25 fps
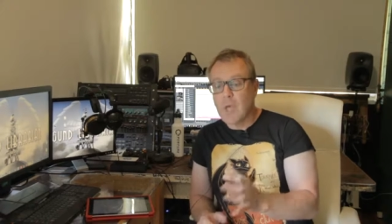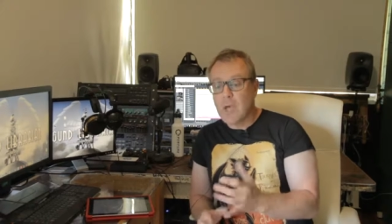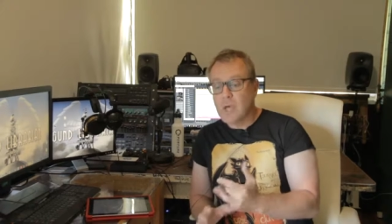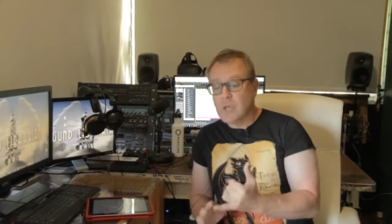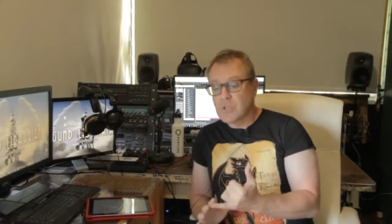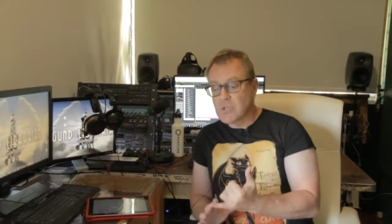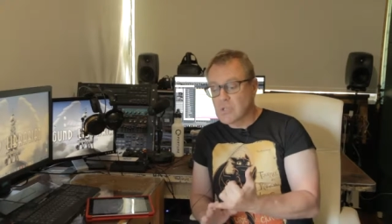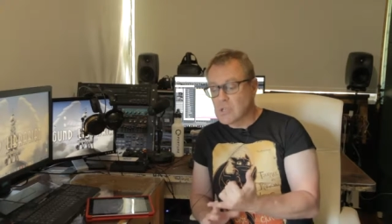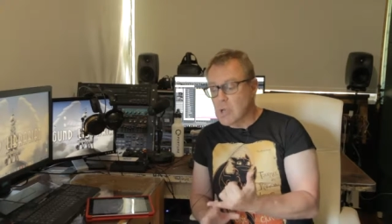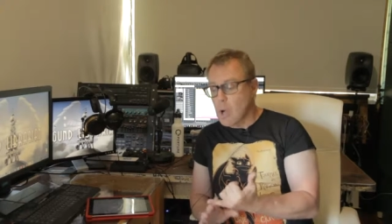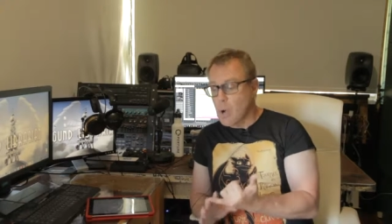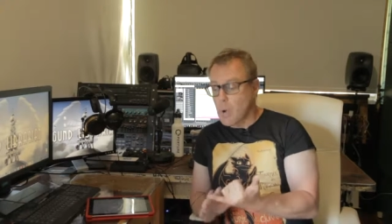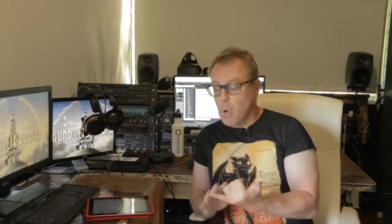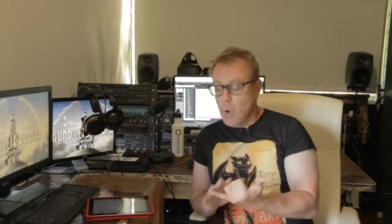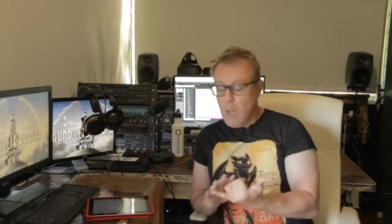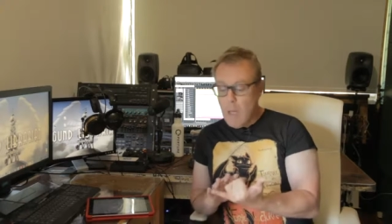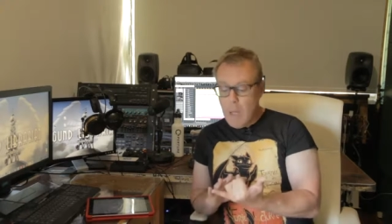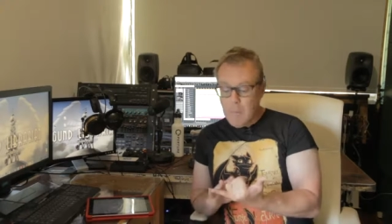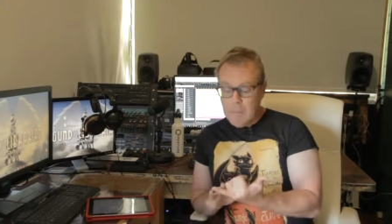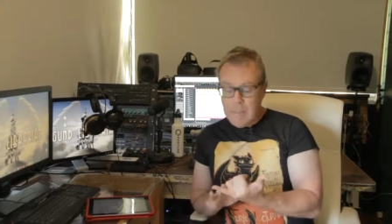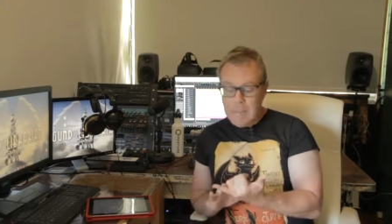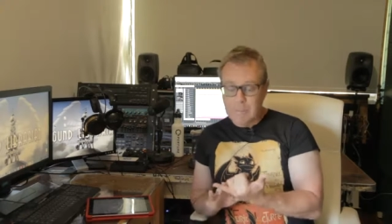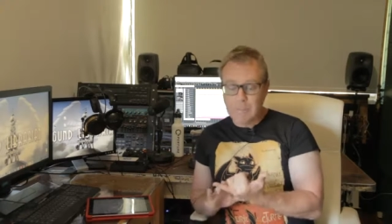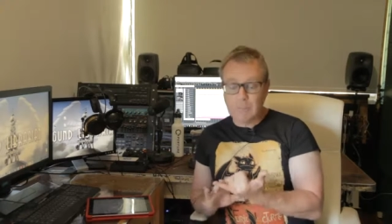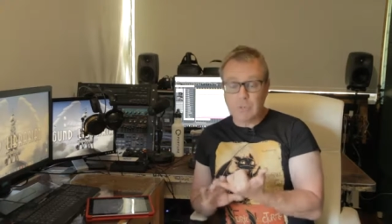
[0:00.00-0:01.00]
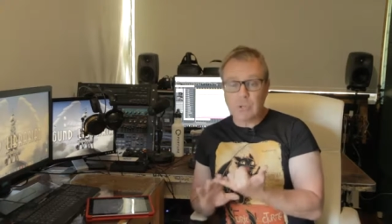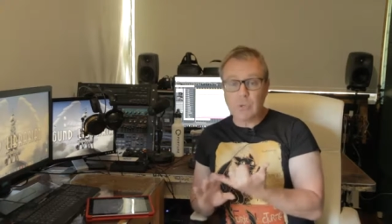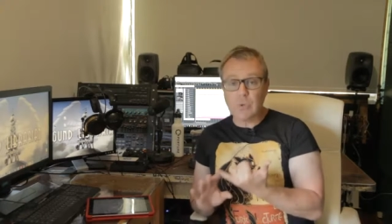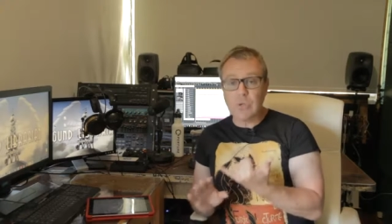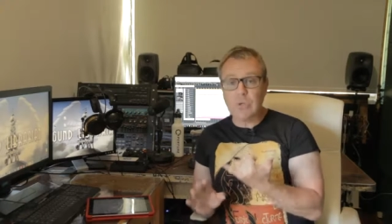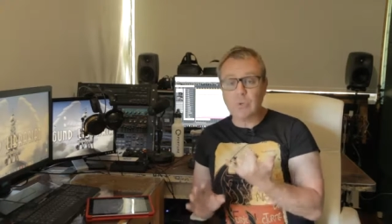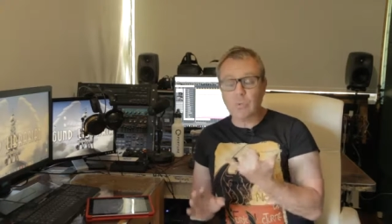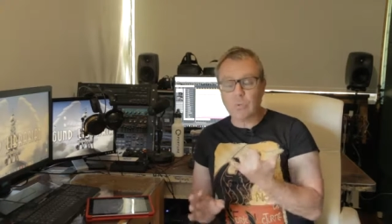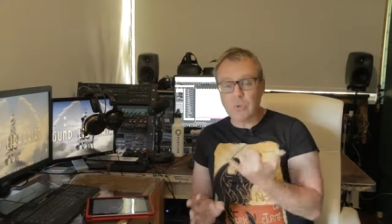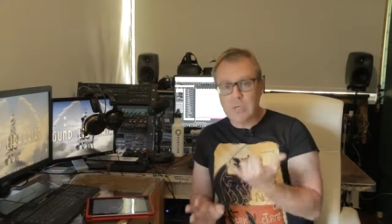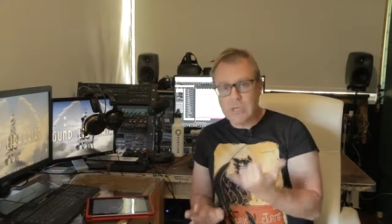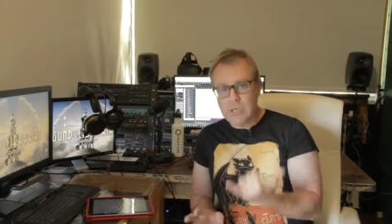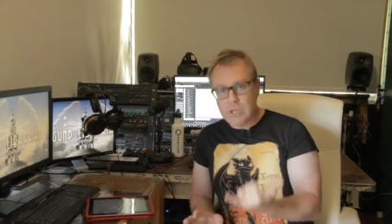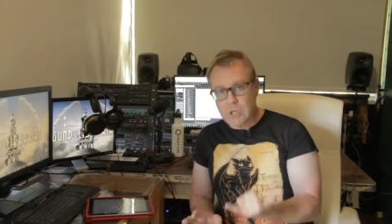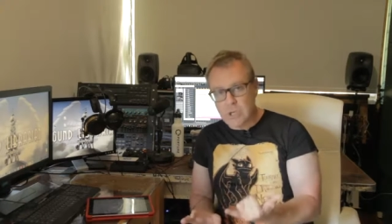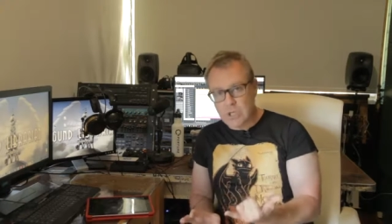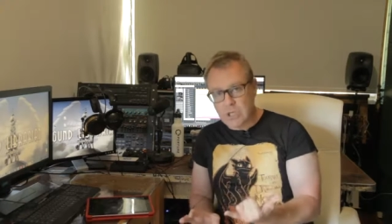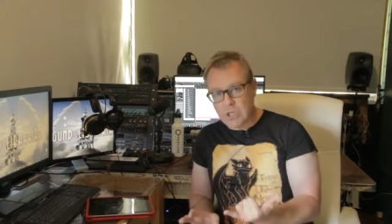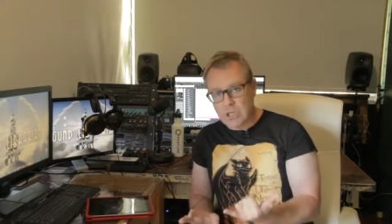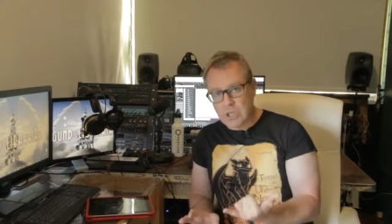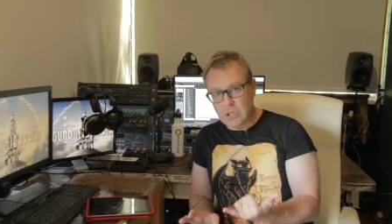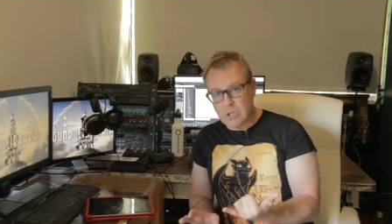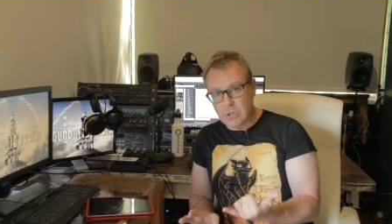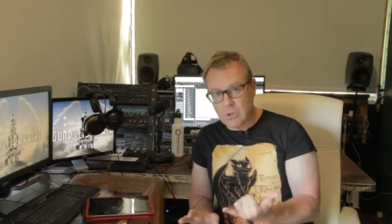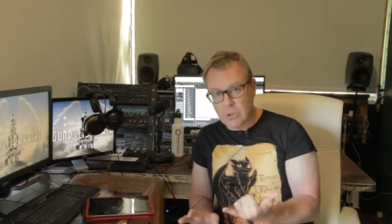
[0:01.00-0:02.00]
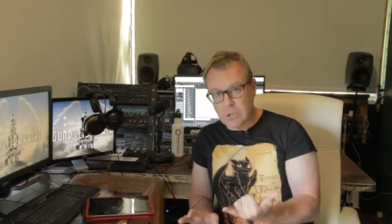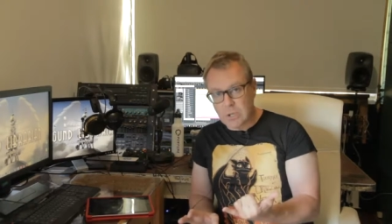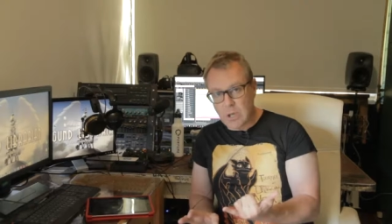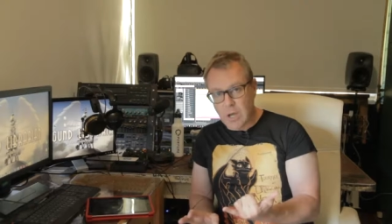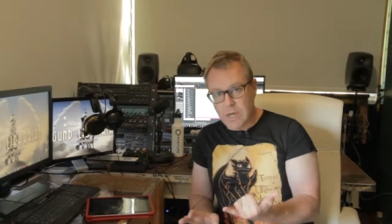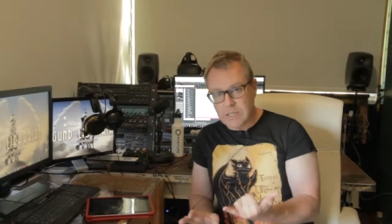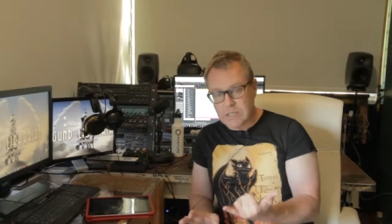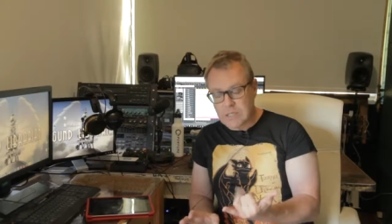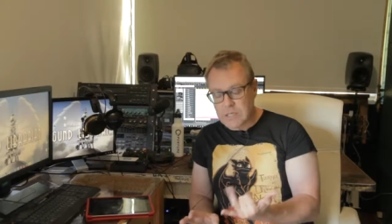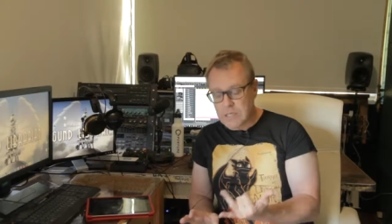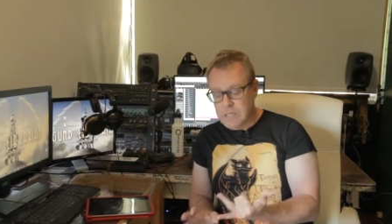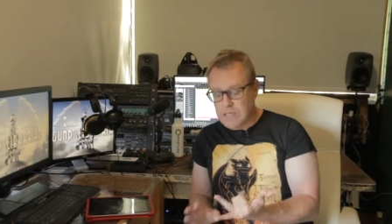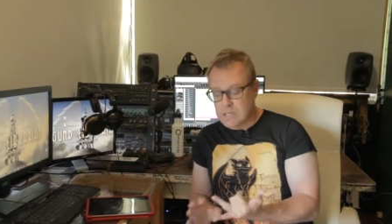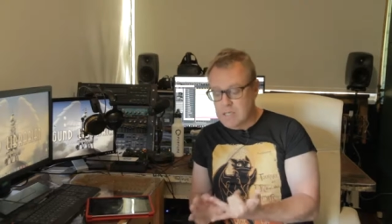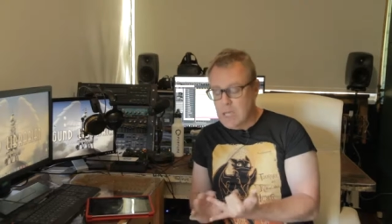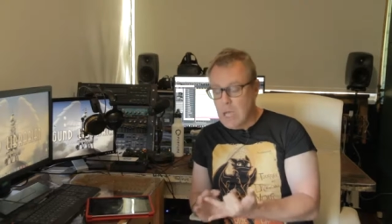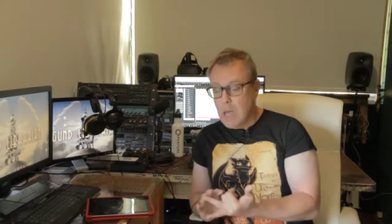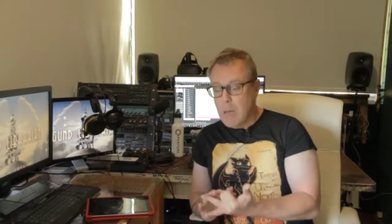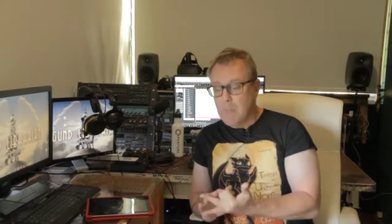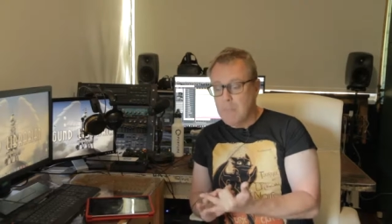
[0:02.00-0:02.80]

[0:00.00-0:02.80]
So, people doing research can utilize these,